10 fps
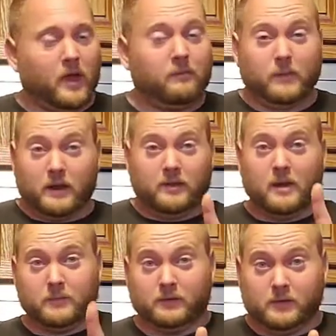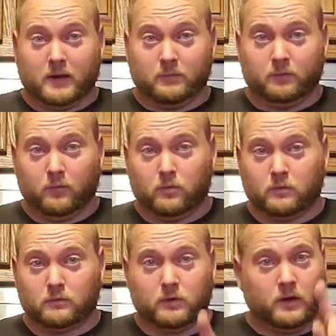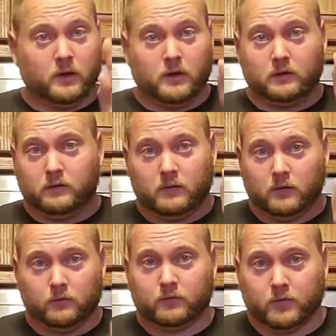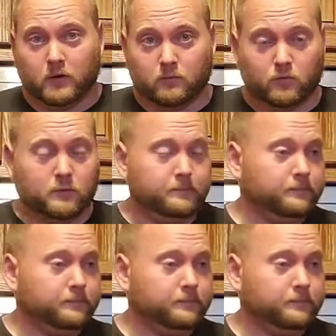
I made that mistake before and it was terrible.